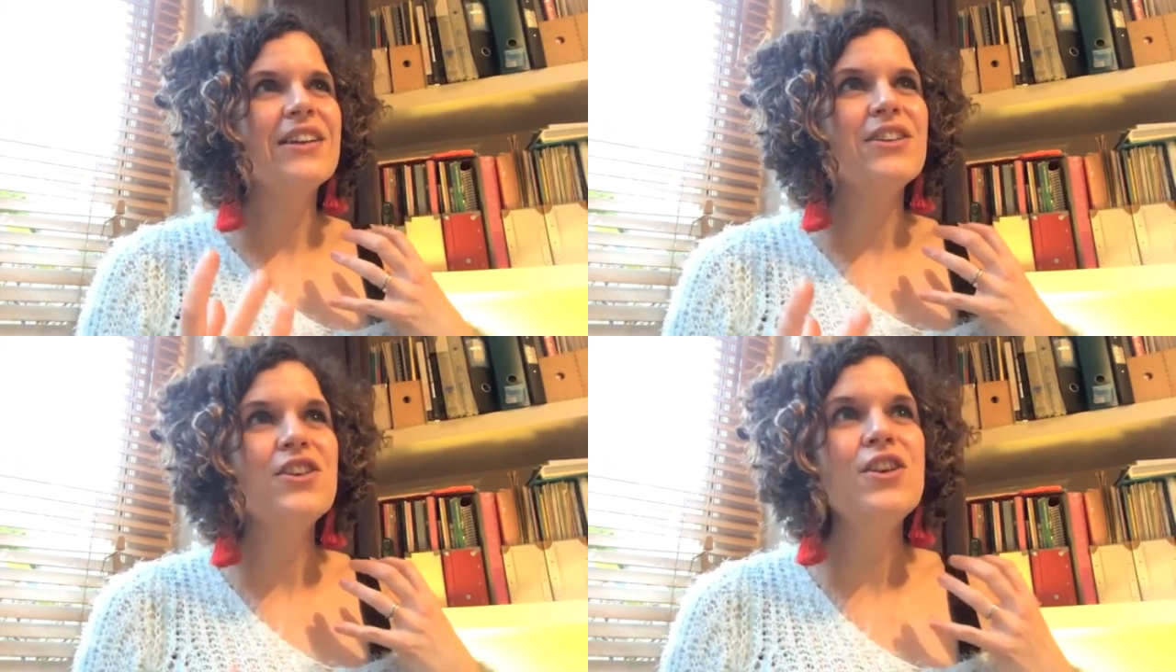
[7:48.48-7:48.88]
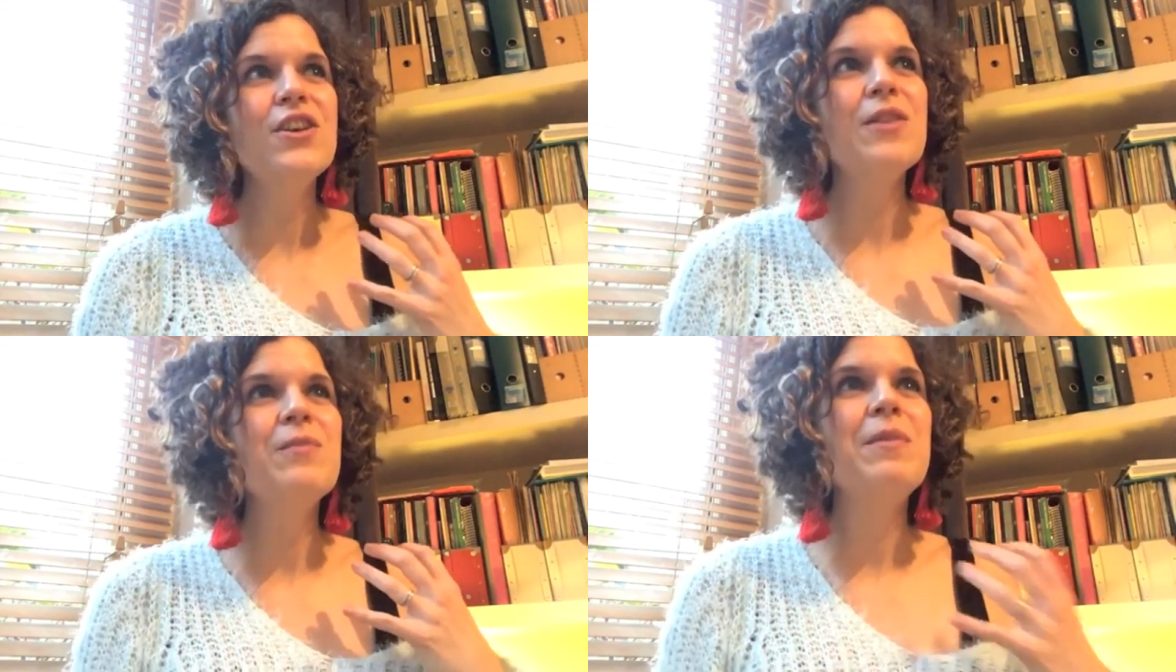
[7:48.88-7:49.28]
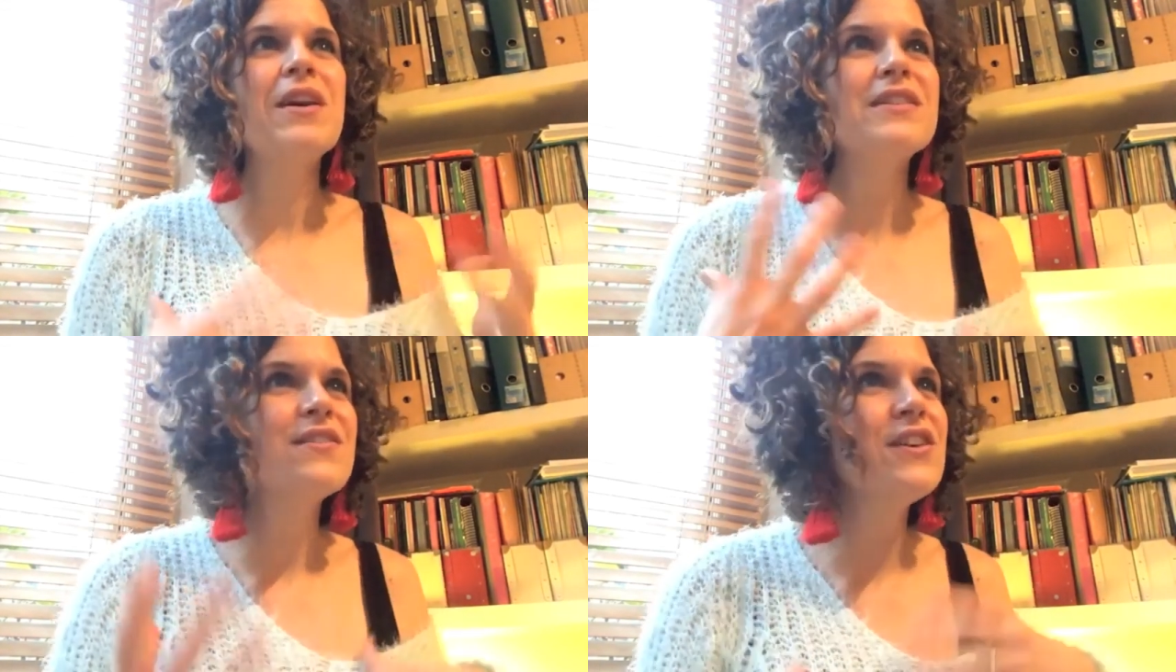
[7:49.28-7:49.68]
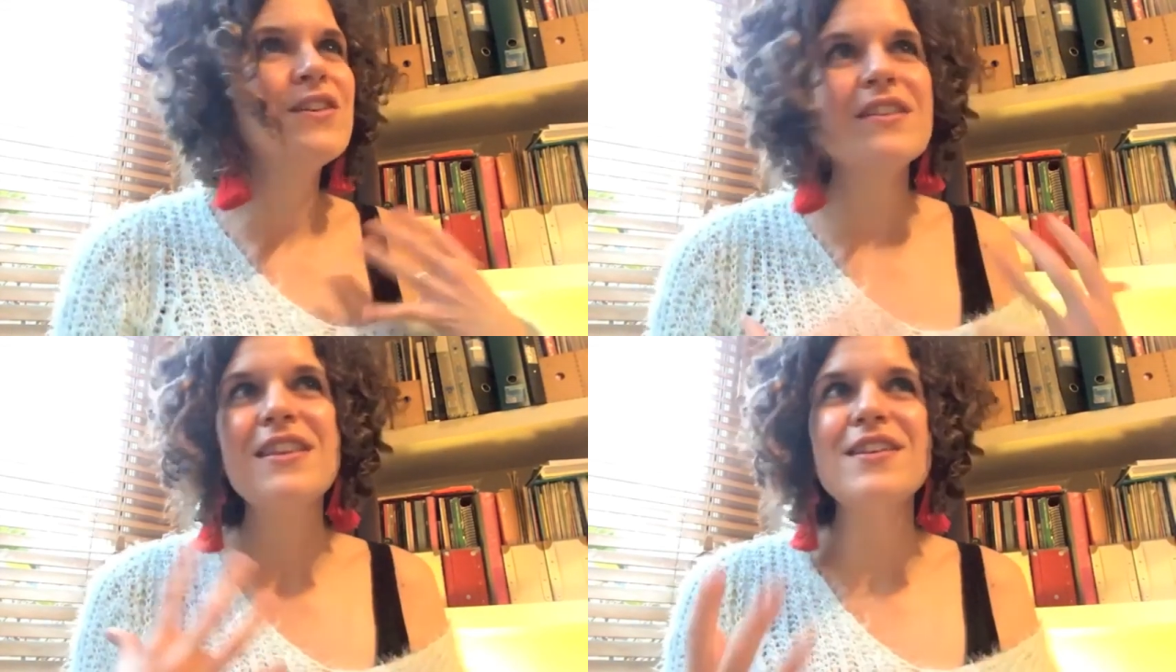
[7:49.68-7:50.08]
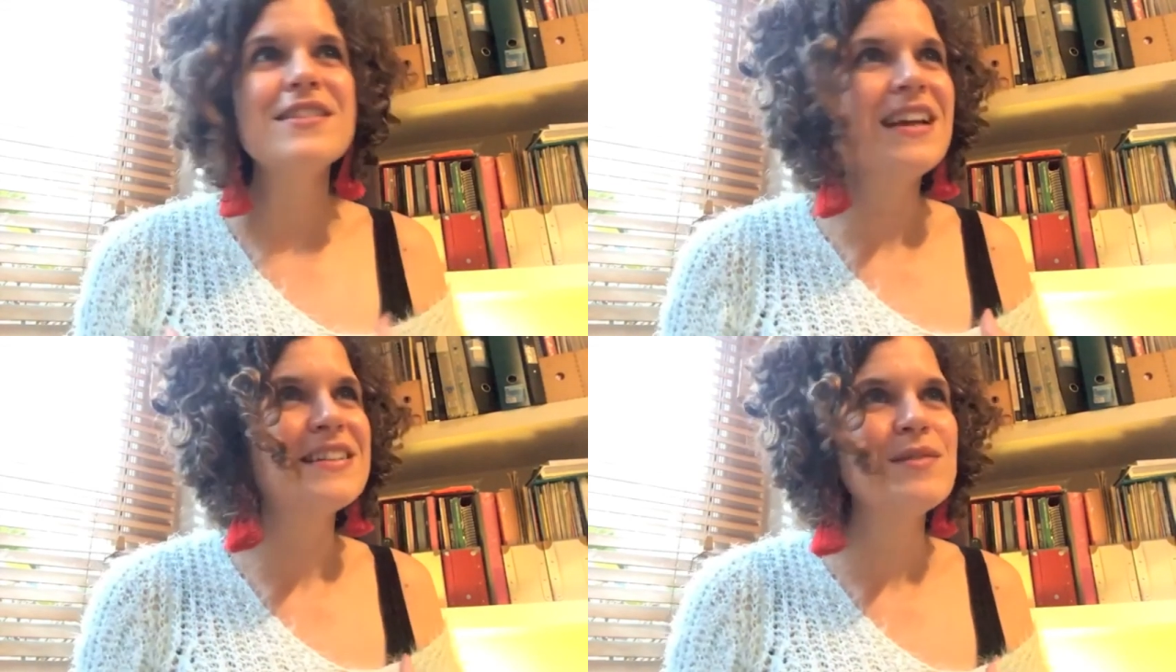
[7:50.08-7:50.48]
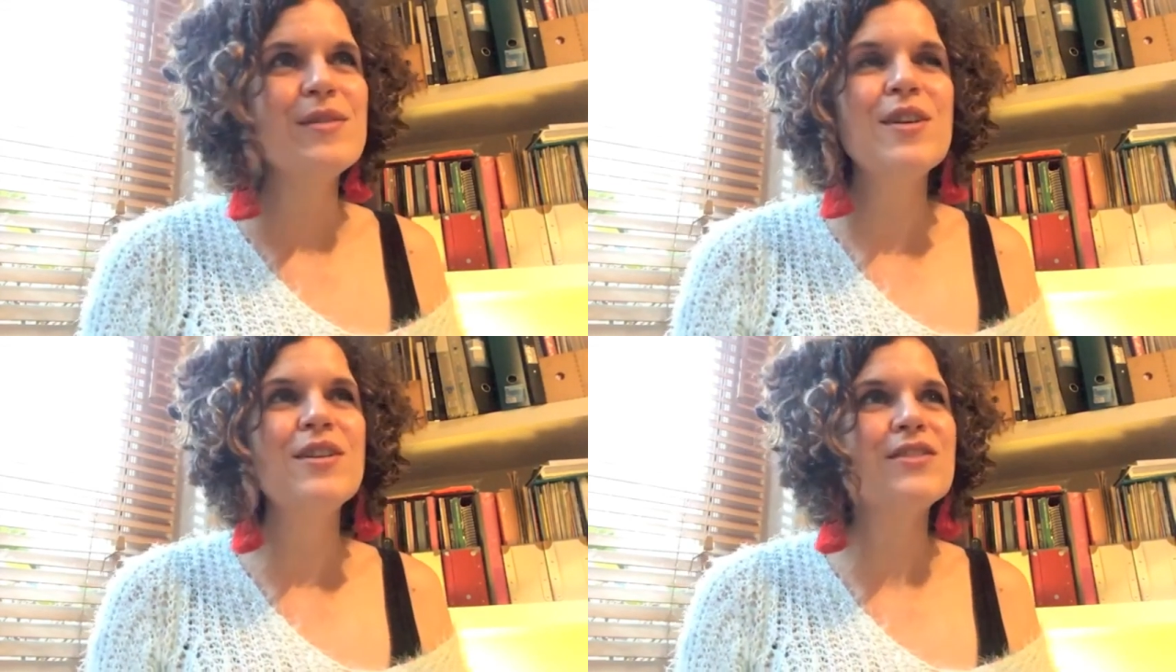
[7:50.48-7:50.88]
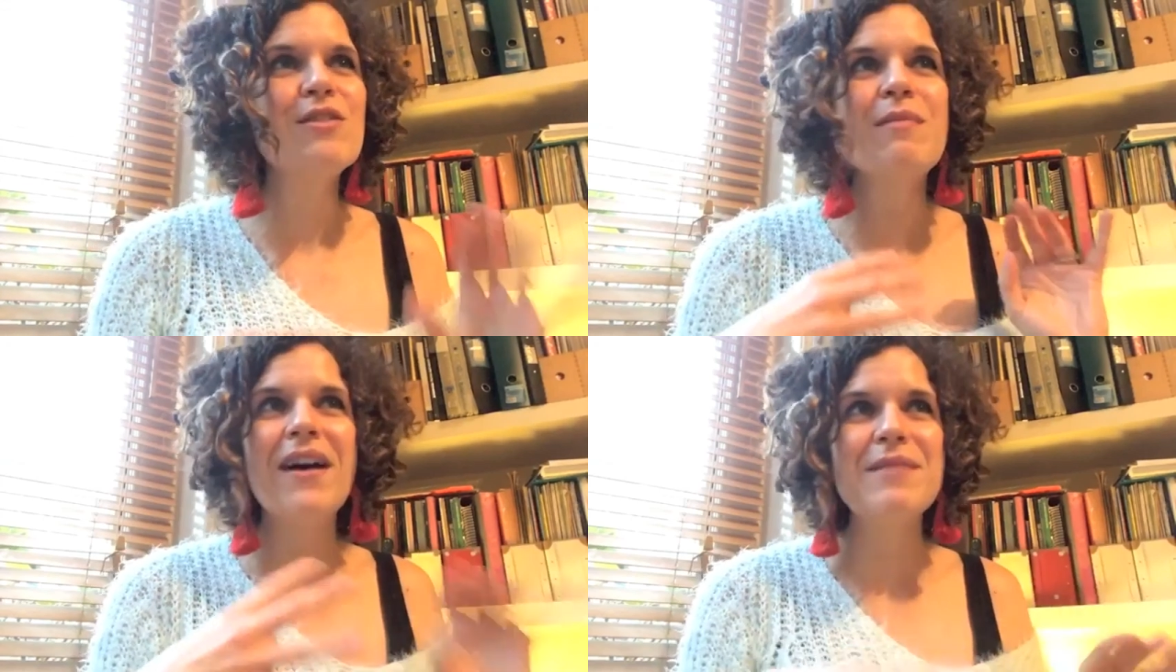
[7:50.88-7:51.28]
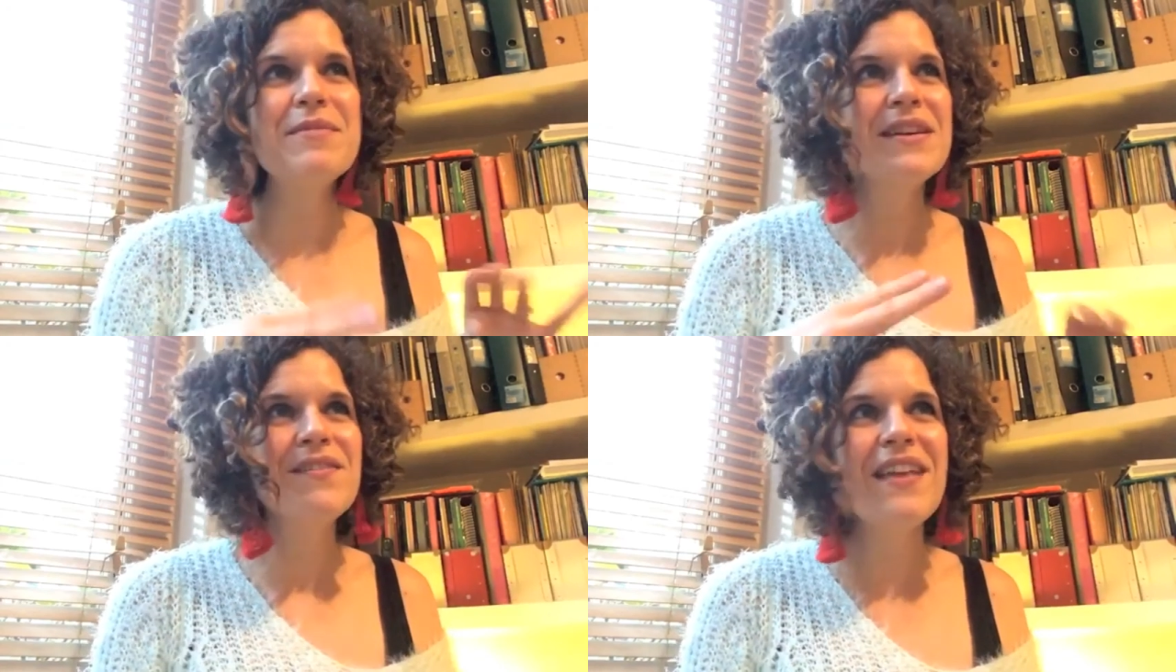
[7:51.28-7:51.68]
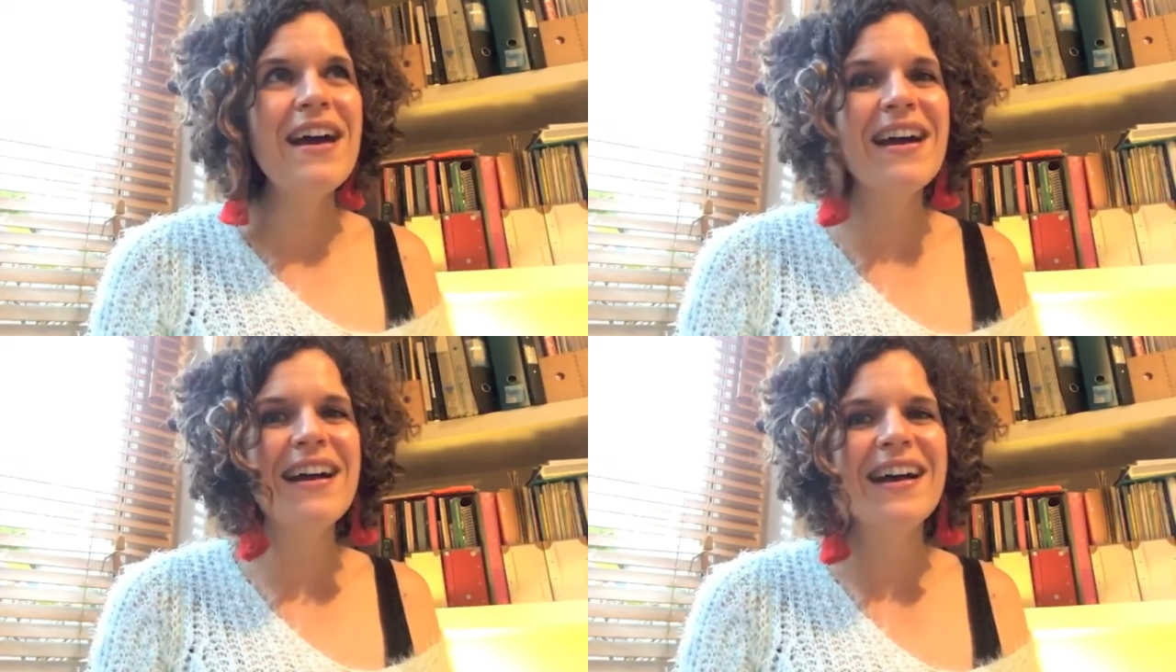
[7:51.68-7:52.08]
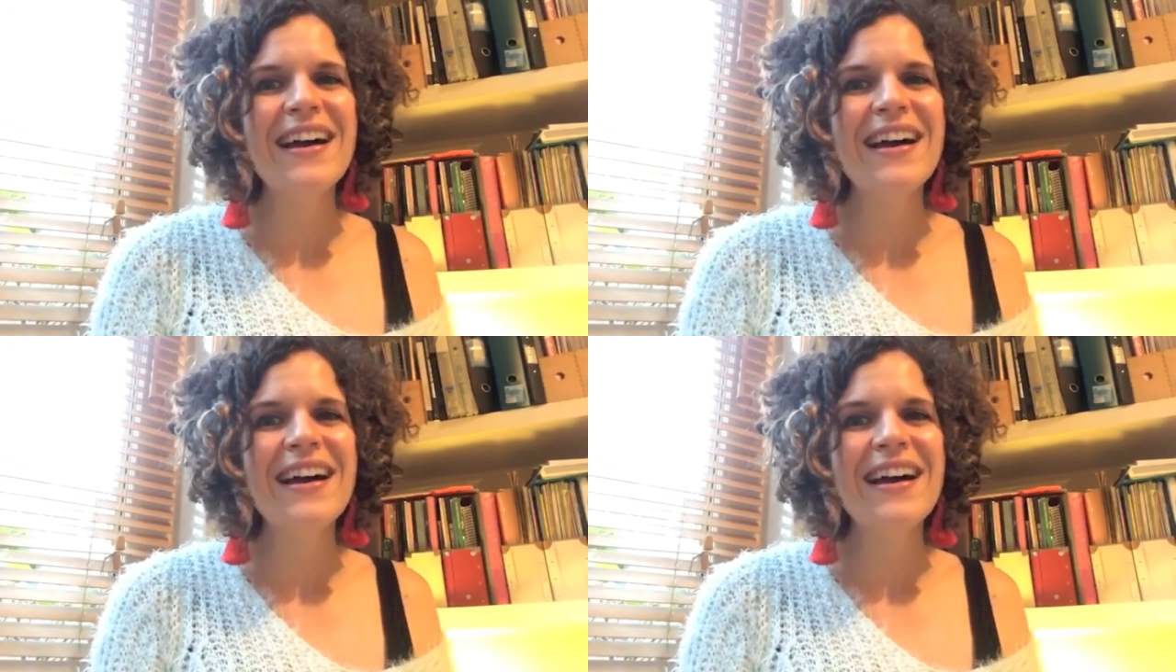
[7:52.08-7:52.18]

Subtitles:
you, because of your enthusiasm, you just remind me of that.